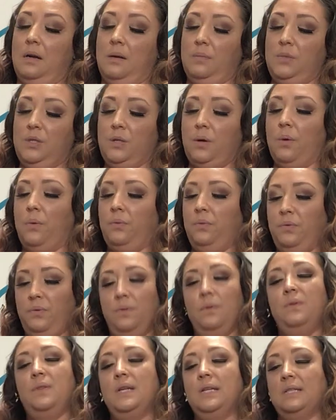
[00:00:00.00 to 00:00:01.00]
So
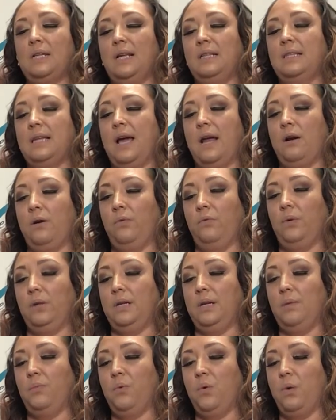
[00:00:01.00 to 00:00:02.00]
things like that are
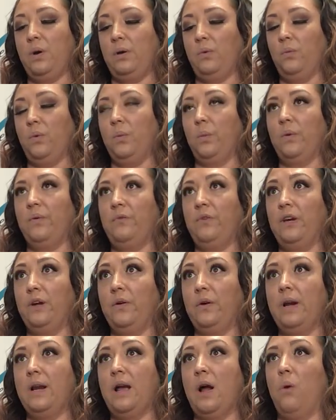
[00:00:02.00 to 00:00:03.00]
really important when we're
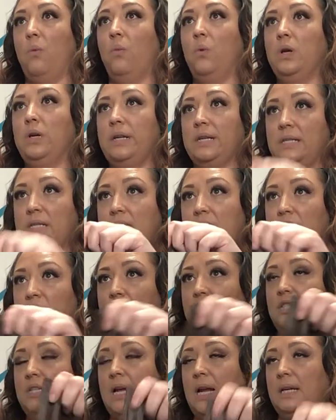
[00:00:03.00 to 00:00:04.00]
figuring out what
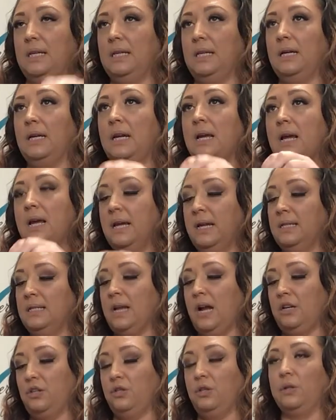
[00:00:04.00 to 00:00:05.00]
extension technique is
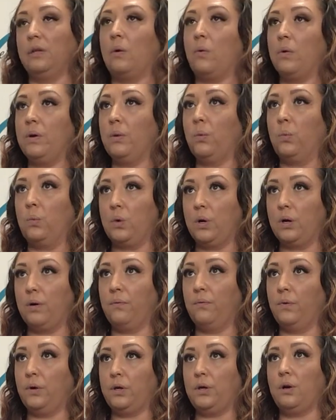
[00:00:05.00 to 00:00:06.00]
actually going to work
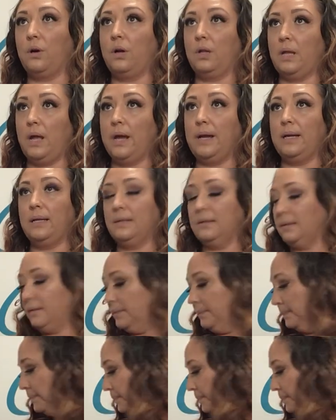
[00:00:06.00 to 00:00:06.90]
for your clients.